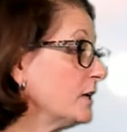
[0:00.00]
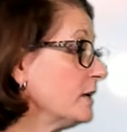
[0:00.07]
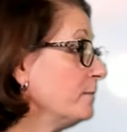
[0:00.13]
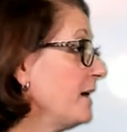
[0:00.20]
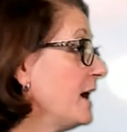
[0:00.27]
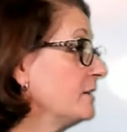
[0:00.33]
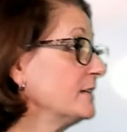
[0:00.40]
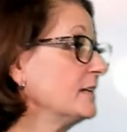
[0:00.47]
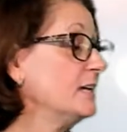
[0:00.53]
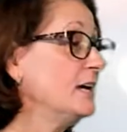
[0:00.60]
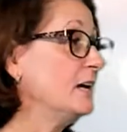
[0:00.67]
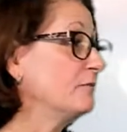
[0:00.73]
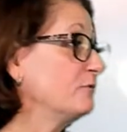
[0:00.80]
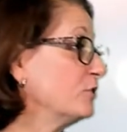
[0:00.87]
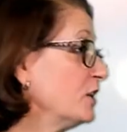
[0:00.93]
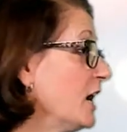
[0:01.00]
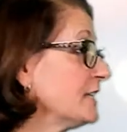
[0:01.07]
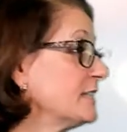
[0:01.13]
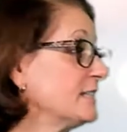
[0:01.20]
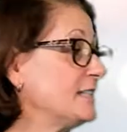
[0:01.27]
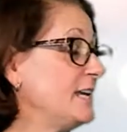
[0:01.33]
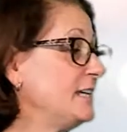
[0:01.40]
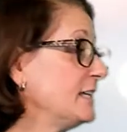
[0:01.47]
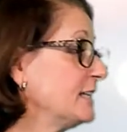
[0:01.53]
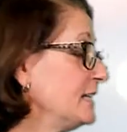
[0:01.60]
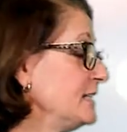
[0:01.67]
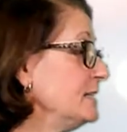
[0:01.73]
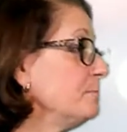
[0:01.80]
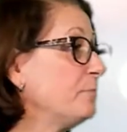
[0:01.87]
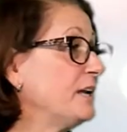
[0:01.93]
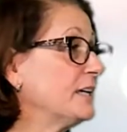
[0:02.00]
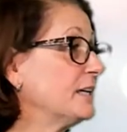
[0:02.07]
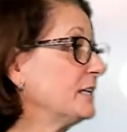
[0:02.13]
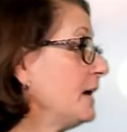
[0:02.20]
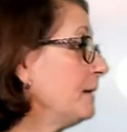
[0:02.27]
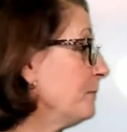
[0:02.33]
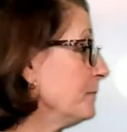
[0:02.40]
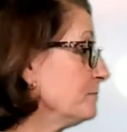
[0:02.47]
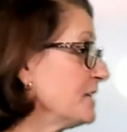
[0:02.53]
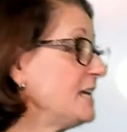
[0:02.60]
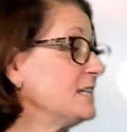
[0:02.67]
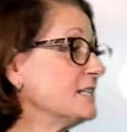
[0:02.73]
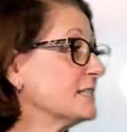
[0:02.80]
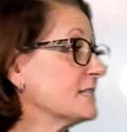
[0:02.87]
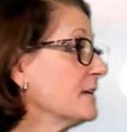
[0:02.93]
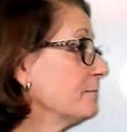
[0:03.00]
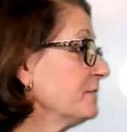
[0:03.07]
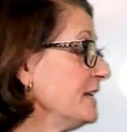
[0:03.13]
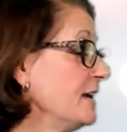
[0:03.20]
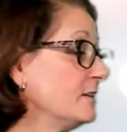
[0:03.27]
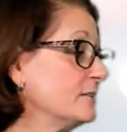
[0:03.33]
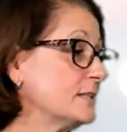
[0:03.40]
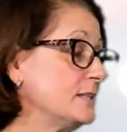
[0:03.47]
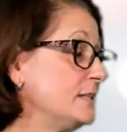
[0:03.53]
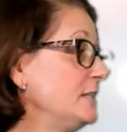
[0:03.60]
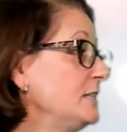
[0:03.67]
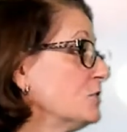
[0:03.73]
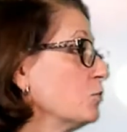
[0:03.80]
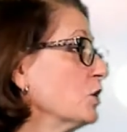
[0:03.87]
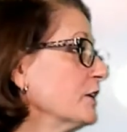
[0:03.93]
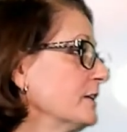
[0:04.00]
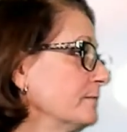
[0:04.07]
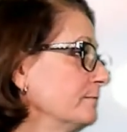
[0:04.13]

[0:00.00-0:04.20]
about, I forgot to take it. I didn't pick it up. I'm taking something else. It's working.